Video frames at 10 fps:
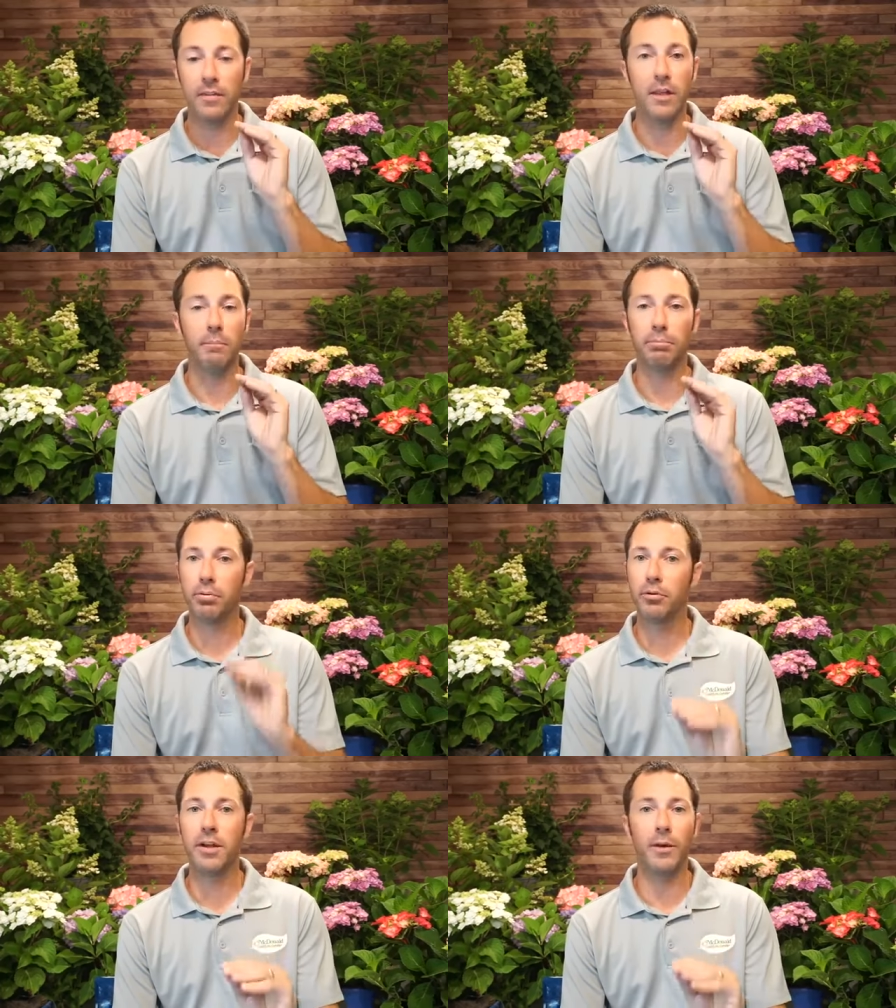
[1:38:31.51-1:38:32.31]
then
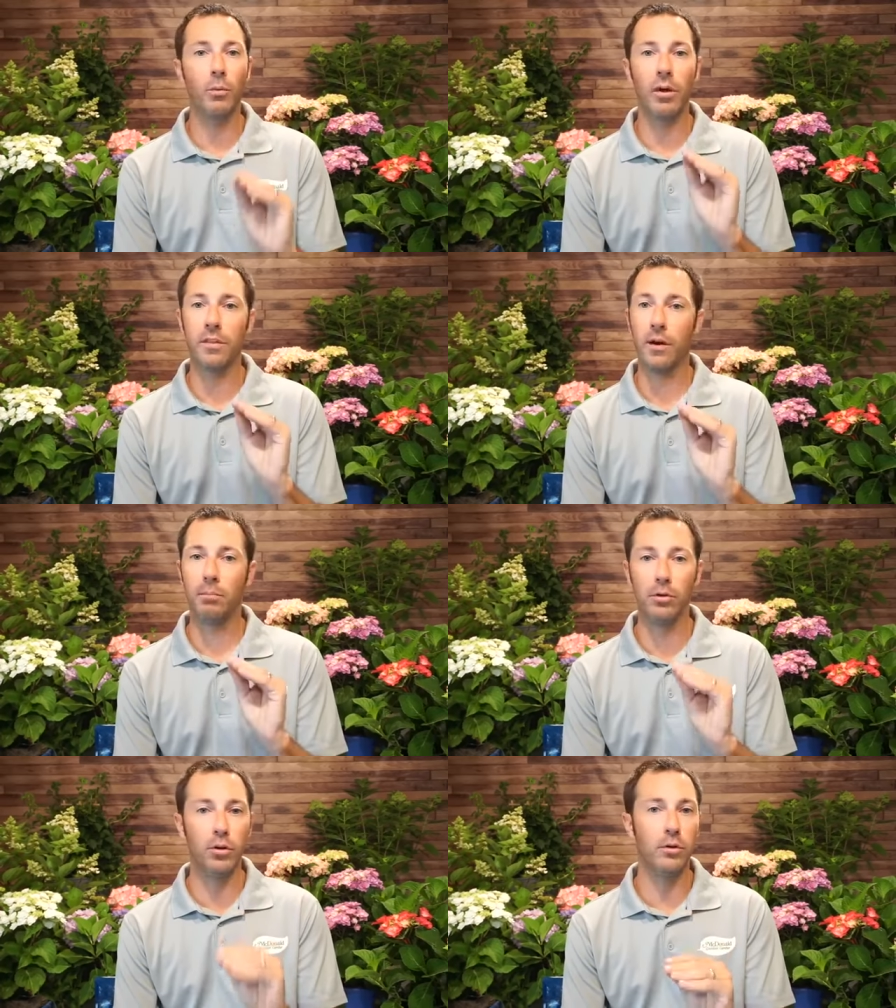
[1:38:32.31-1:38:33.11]
prune it when the
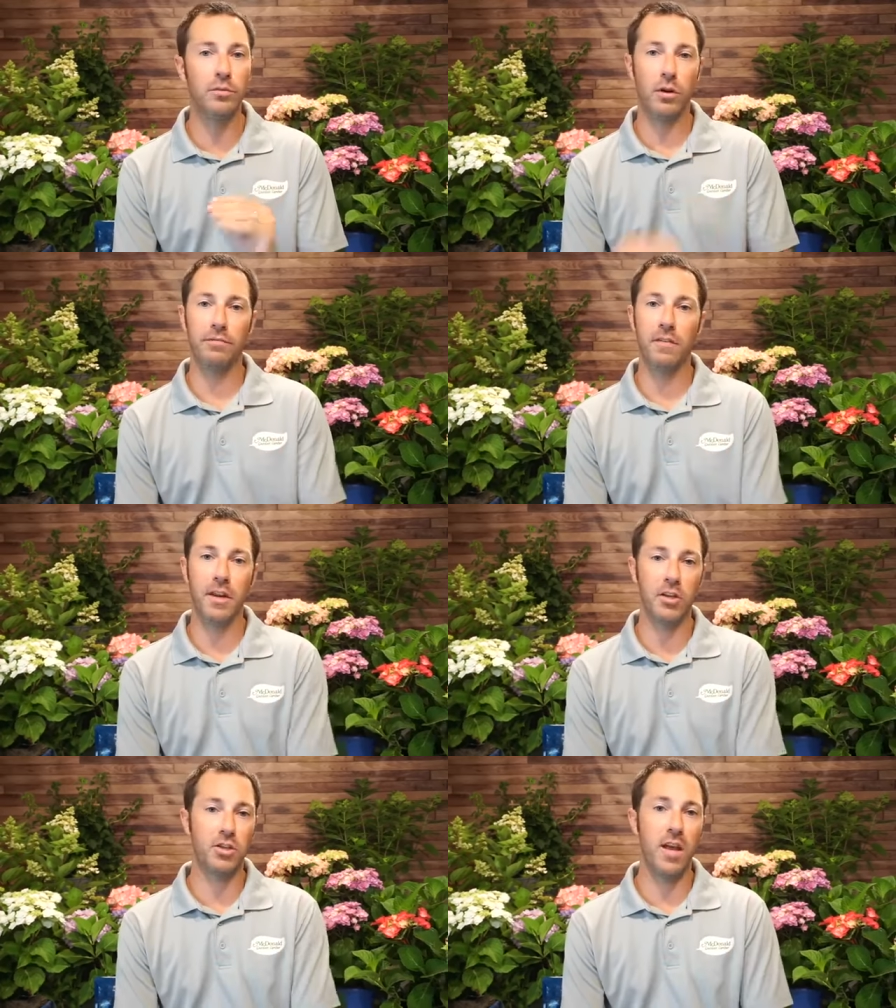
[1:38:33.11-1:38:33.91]
blooms are
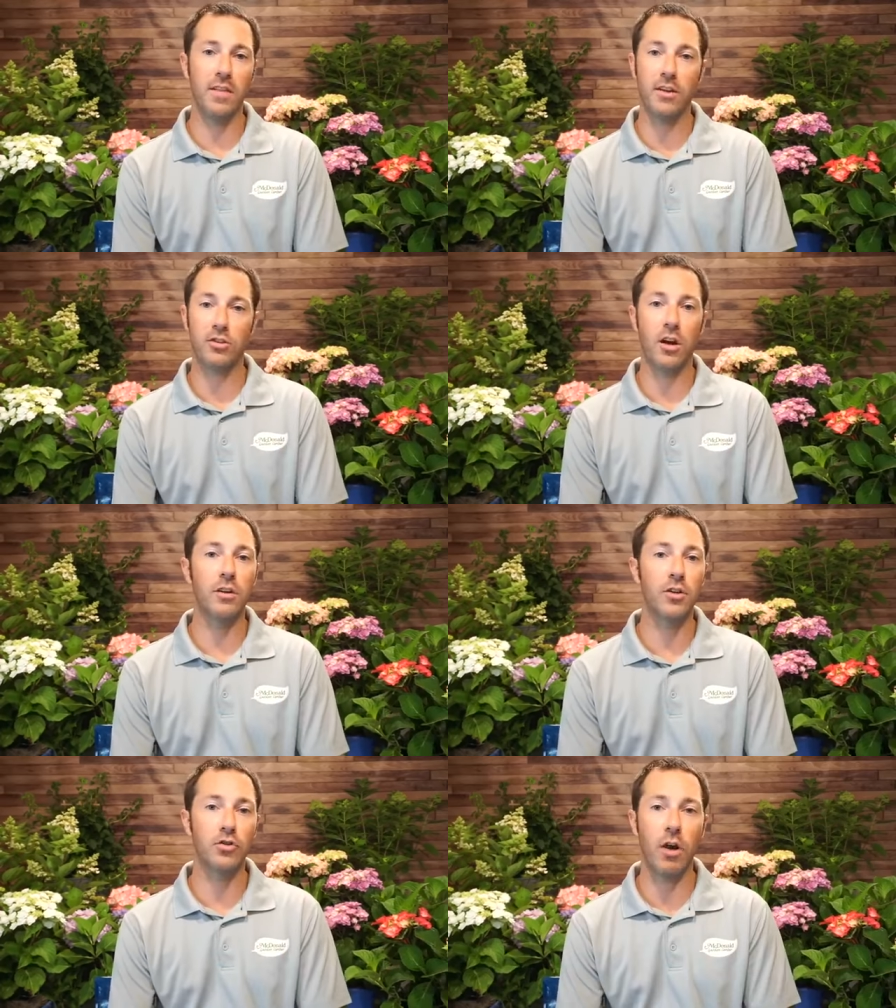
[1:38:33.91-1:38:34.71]
finished and they're
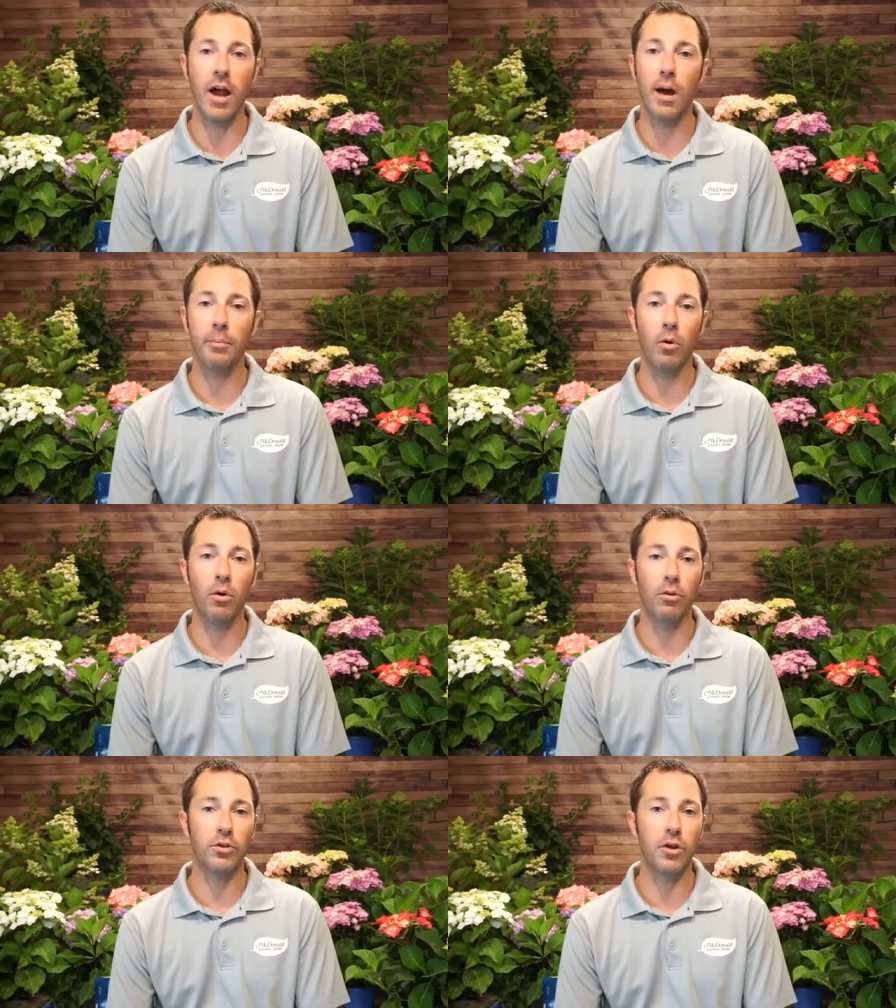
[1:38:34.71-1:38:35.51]
starting to dry up
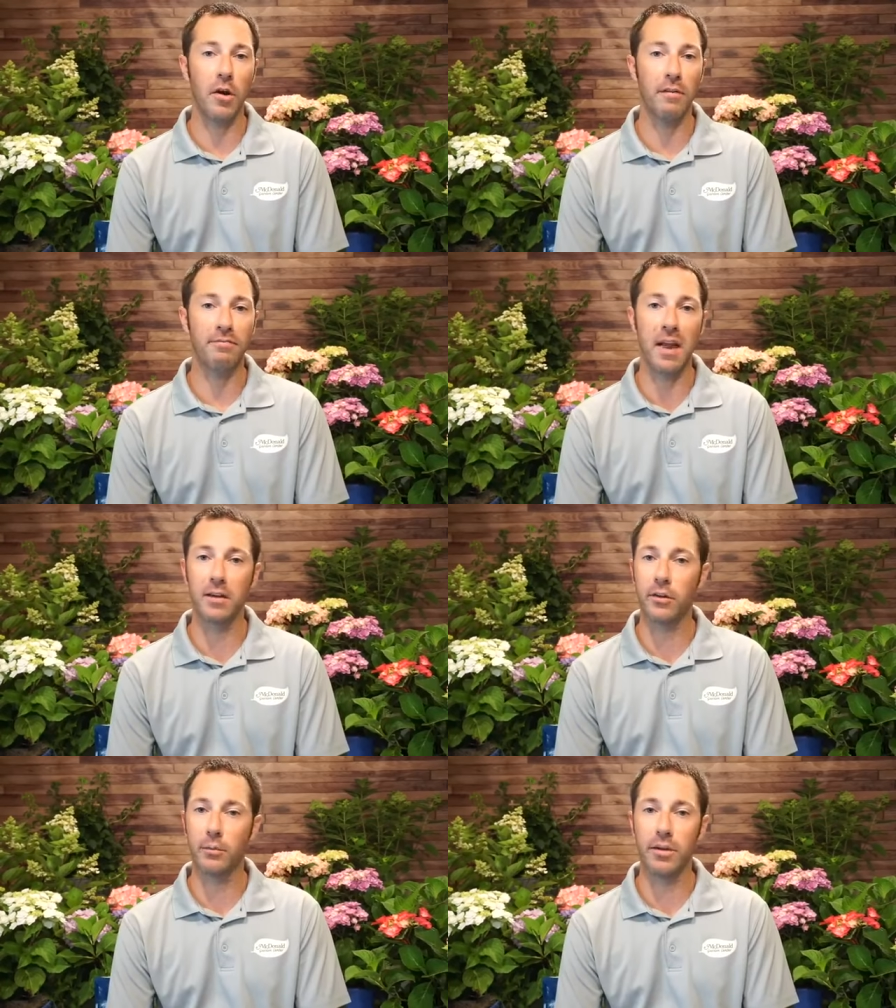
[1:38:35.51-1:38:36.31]
or they're starting to fade
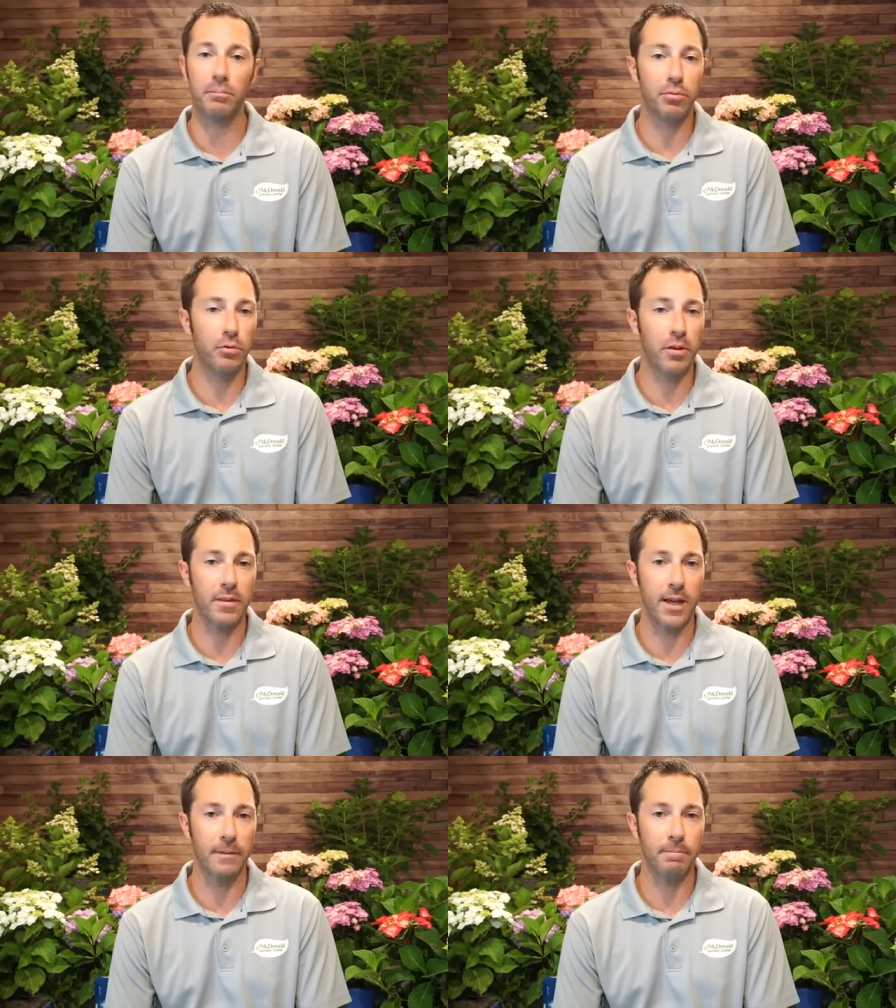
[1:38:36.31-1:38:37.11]
a little bit, prune it
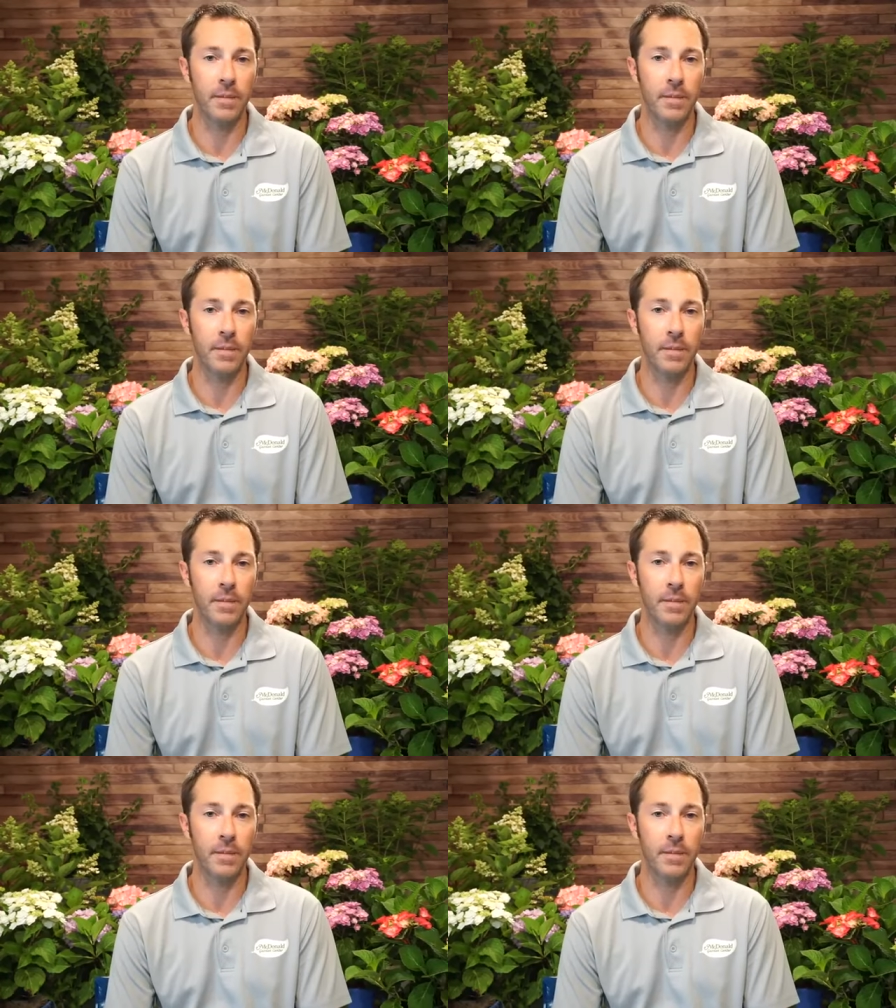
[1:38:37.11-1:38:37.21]
then.